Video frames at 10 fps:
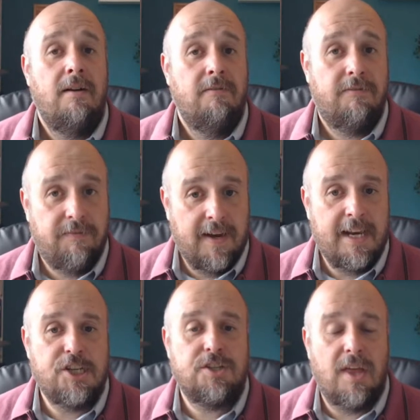
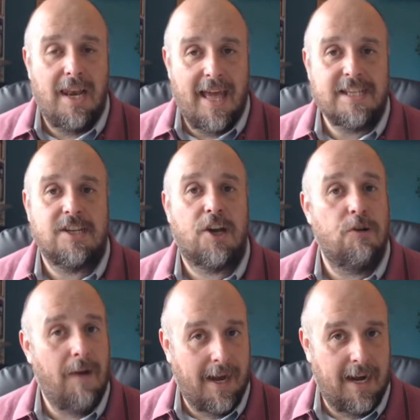Finish the letter
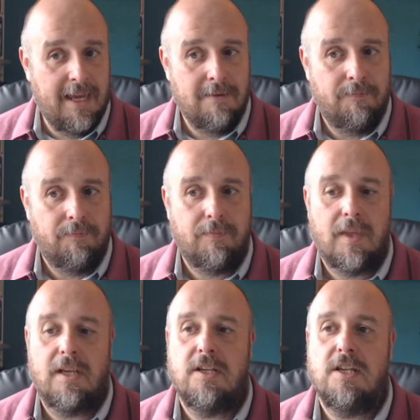correctly.
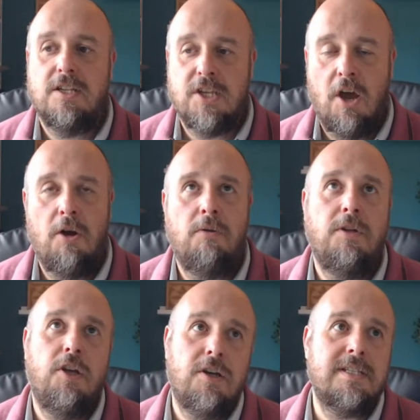So
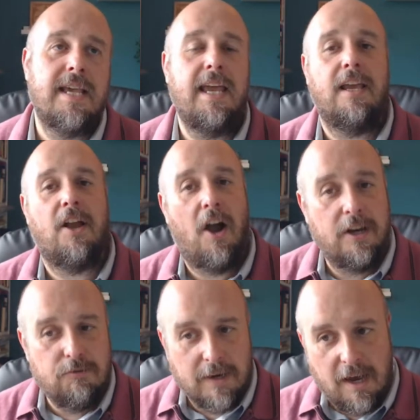you could say
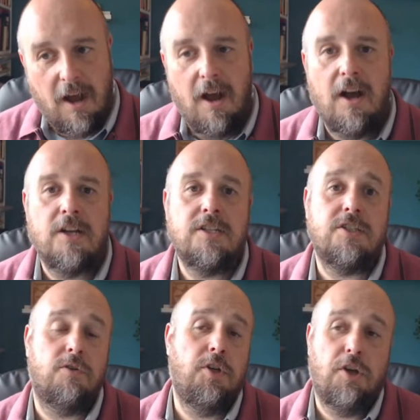kind
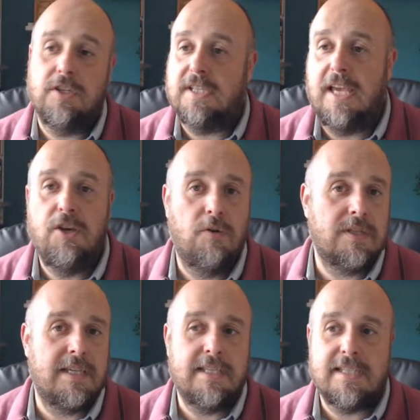regards. You could say yours
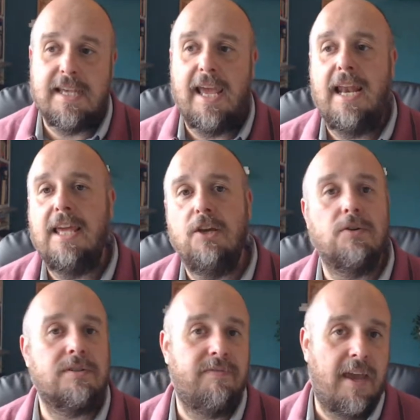sincerely,
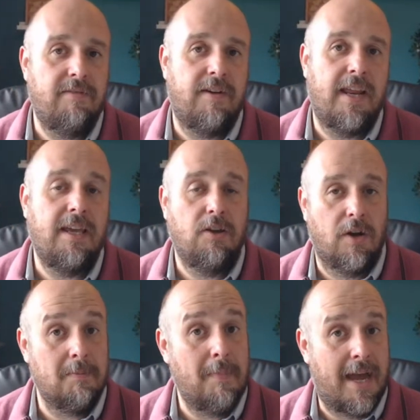yours faithfully. You got
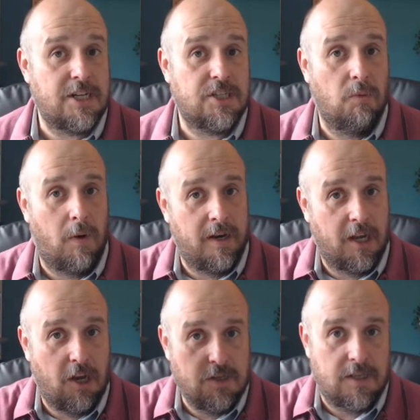to match the one
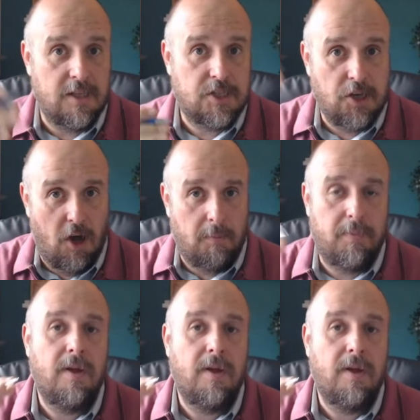that goes at the top.